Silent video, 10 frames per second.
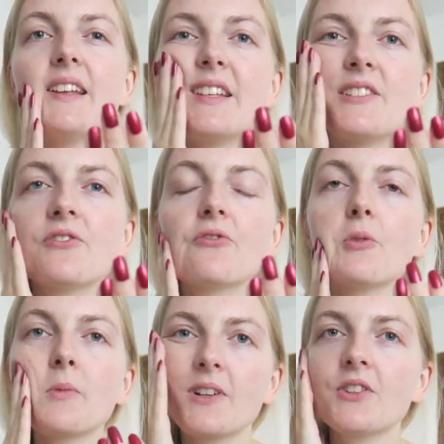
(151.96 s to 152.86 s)
And this is
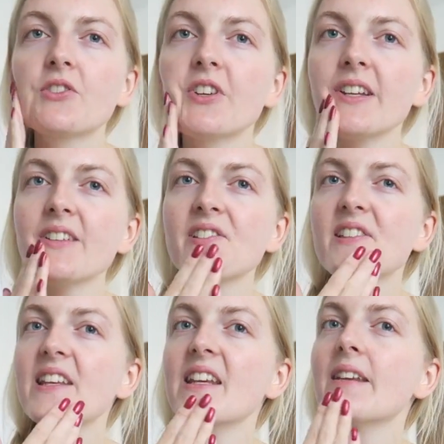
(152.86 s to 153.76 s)
from
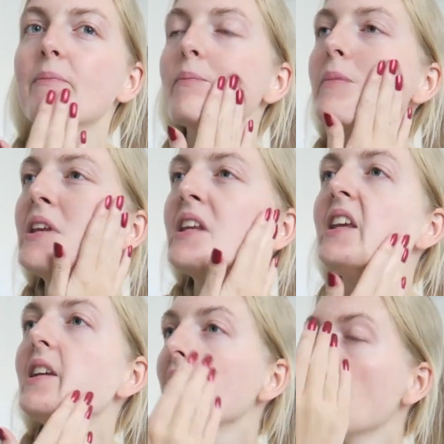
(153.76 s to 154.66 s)
Catrice, the
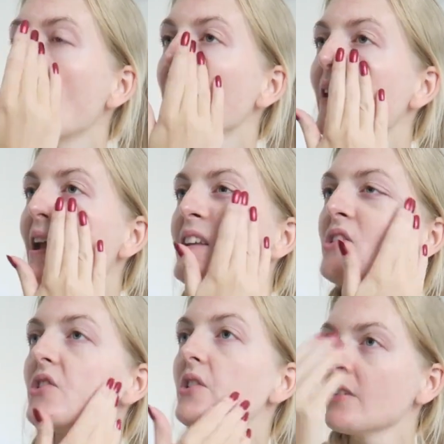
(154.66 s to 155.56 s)
Mini
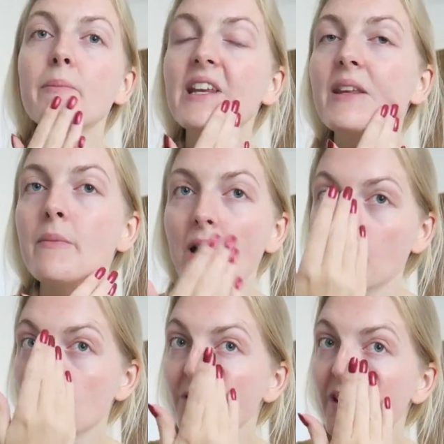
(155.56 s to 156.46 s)
range, the Minnie
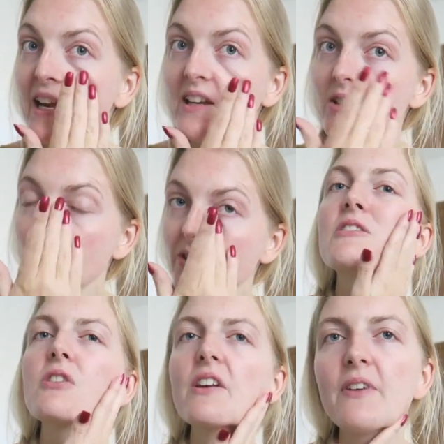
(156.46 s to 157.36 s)
Mouse range. I
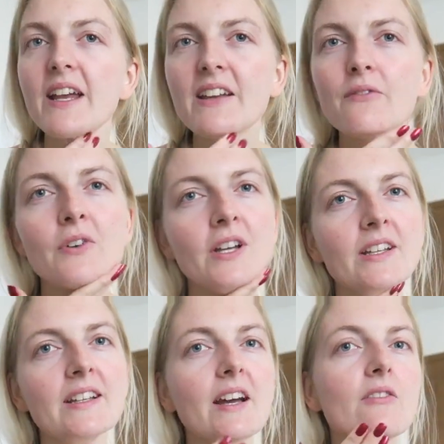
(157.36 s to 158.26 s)
don't know if I can
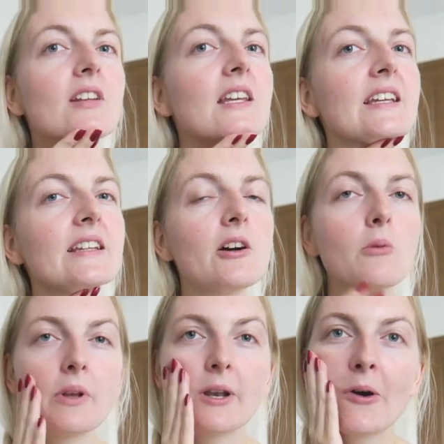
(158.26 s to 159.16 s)
find it, I will link it
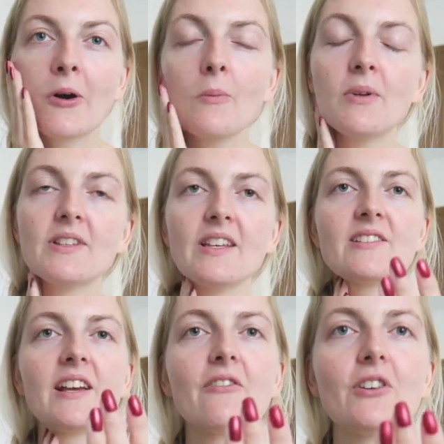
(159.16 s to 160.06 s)
down below. But
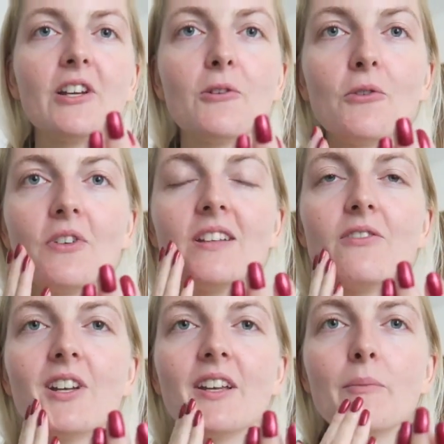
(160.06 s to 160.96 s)
yes, I really love it.
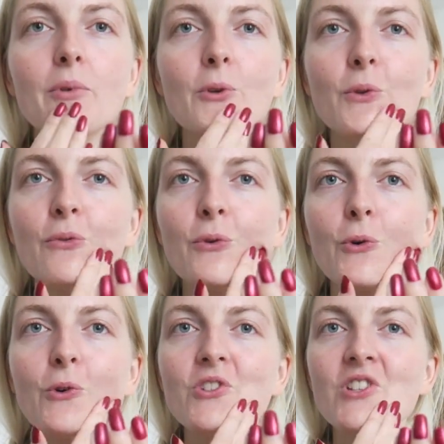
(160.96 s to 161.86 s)
Really a
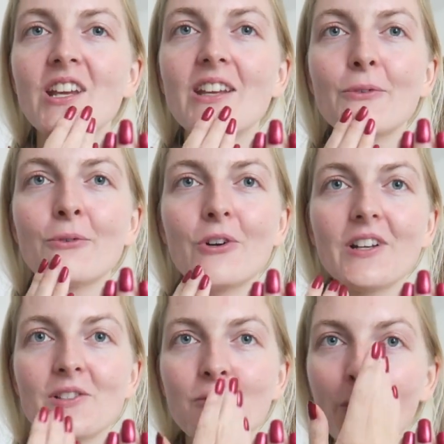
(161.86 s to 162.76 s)
beautiful shade for
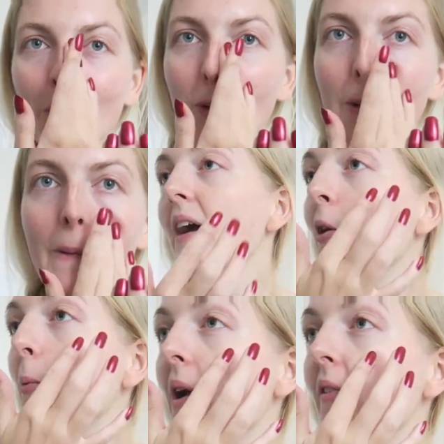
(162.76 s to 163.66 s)
this fall. I
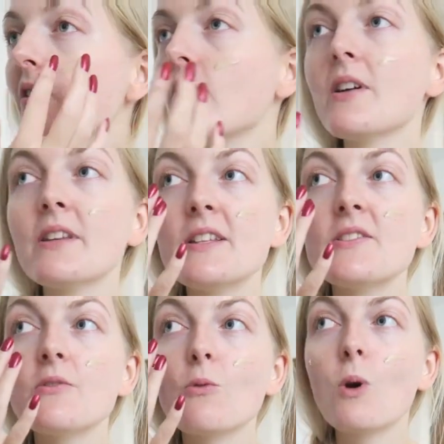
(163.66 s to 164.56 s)
hope everyone
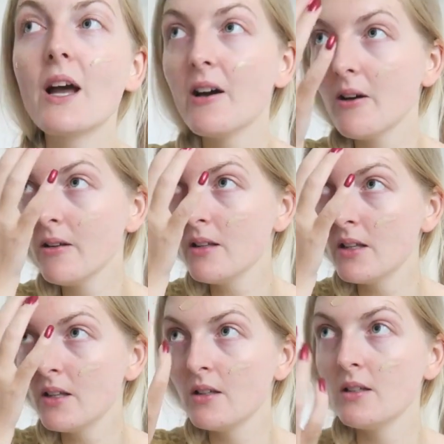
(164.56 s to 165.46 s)
is well.
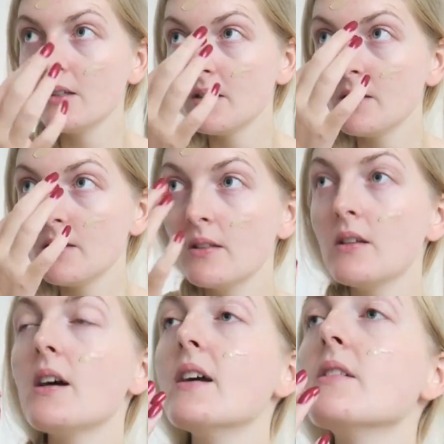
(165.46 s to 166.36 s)

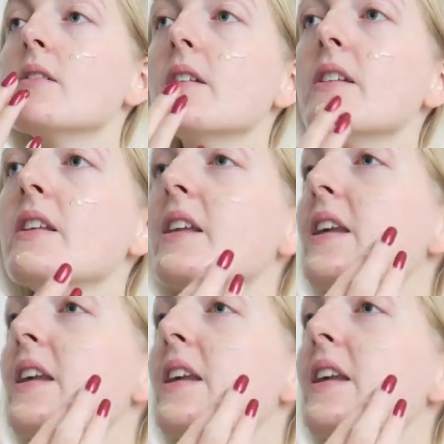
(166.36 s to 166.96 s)
I know in the